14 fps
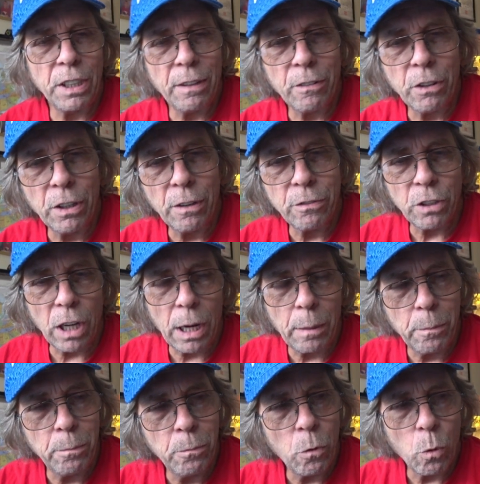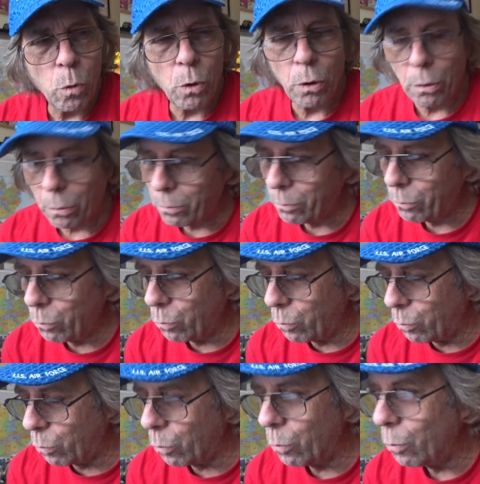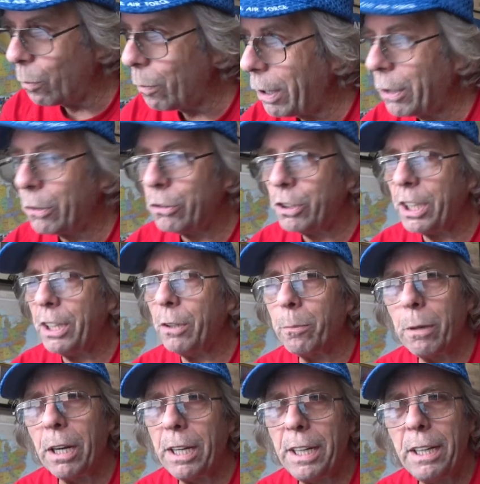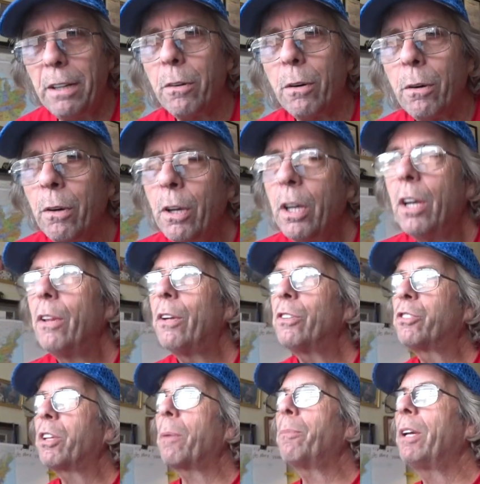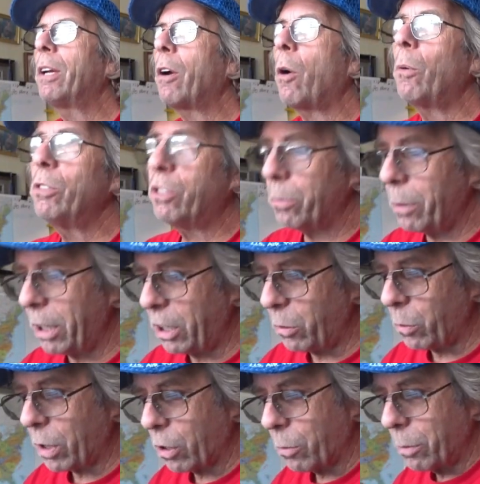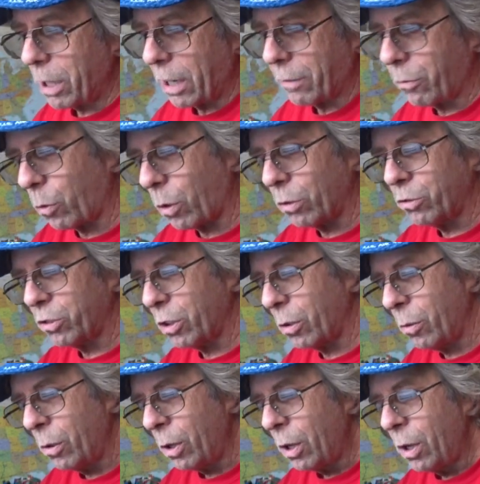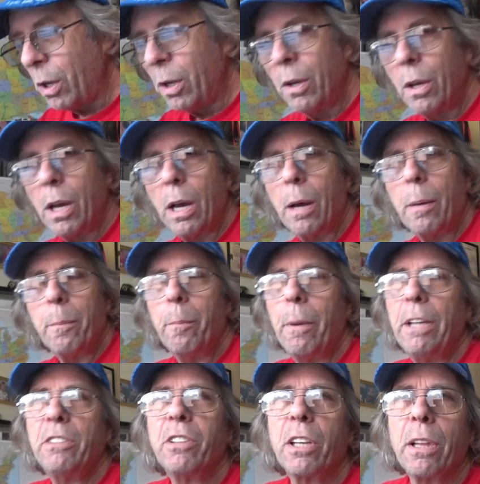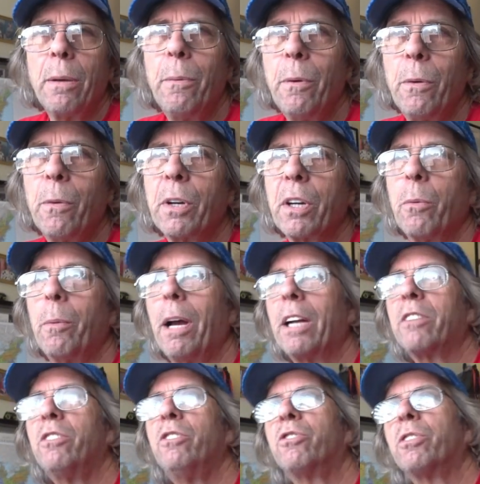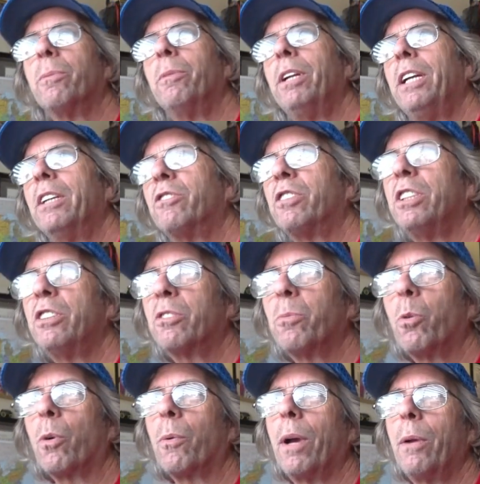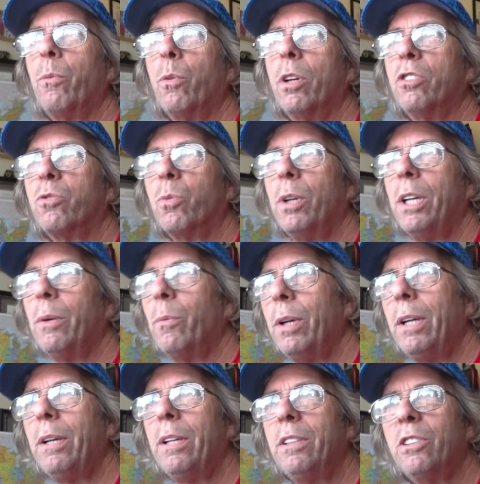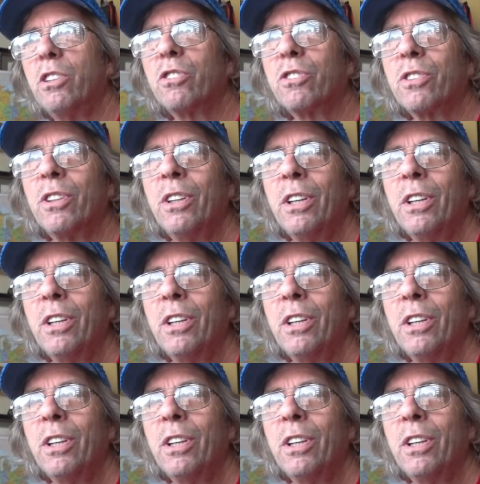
never enough time or energy or money, or there's something always to make you want to go back for. So, basically, we want to go back to Yosemite and see some more redwoods. We just